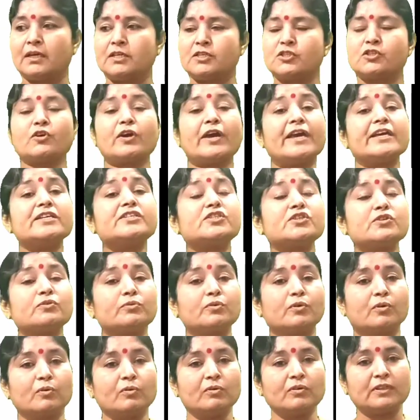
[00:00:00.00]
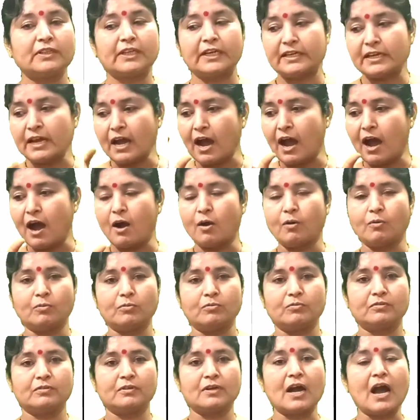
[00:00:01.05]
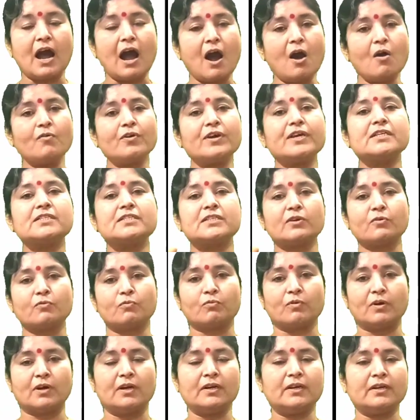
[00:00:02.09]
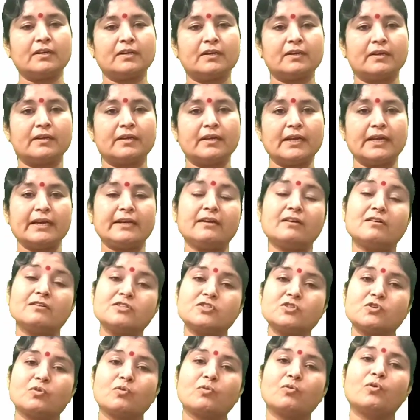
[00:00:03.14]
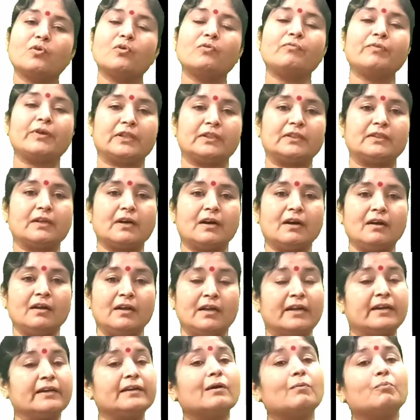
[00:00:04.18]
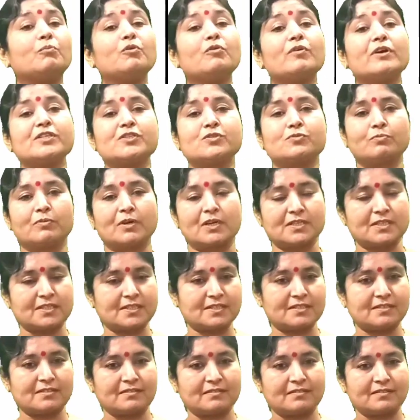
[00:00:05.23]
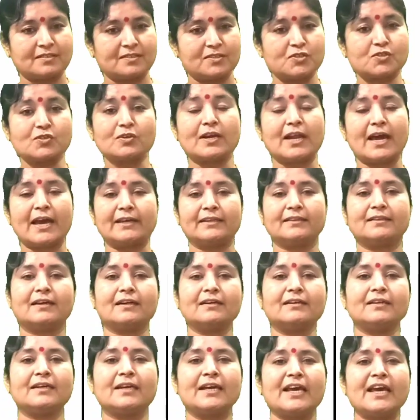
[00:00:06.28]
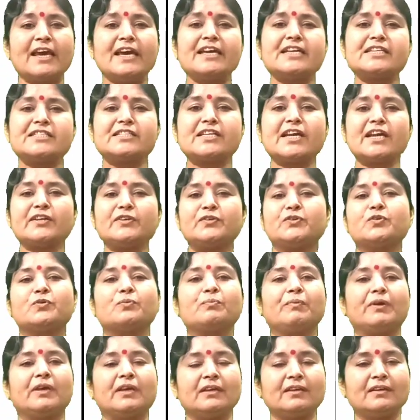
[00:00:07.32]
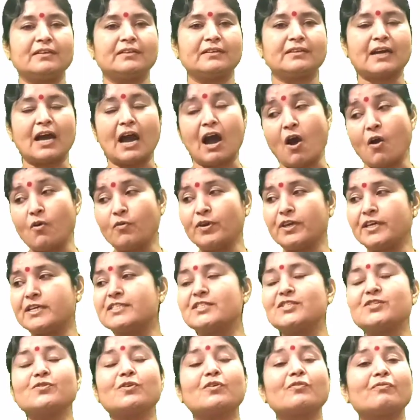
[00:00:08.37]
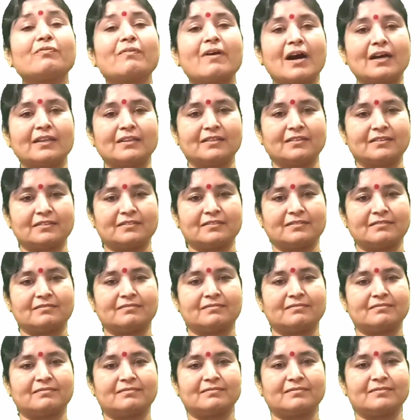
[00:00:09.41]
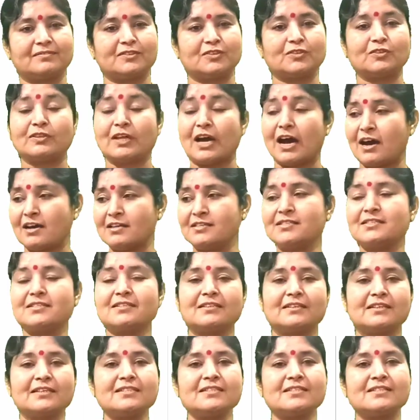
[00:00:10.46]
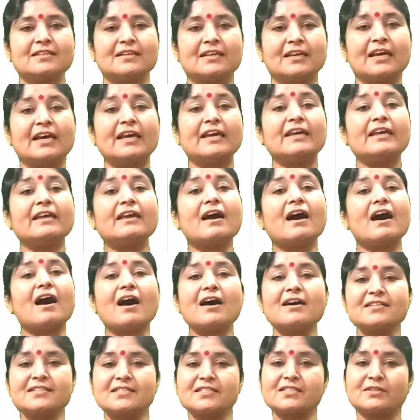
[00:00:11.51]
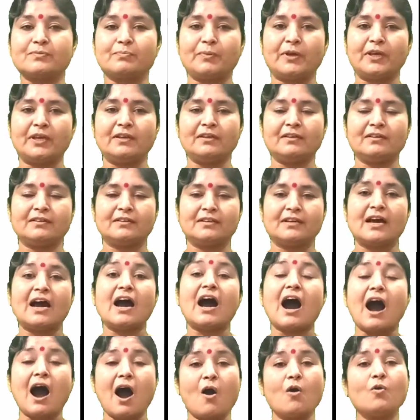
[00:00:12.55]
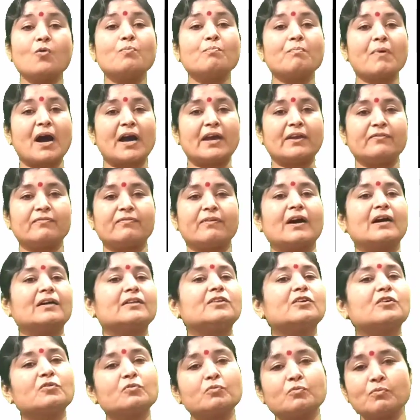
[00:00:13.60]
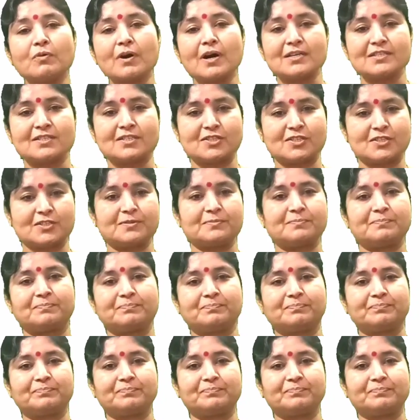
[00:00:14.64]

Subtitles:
So as you know that how is a word, it also go with the WH words. So like that, he said to me, how is your father? So the answer is, he asked me how my father was.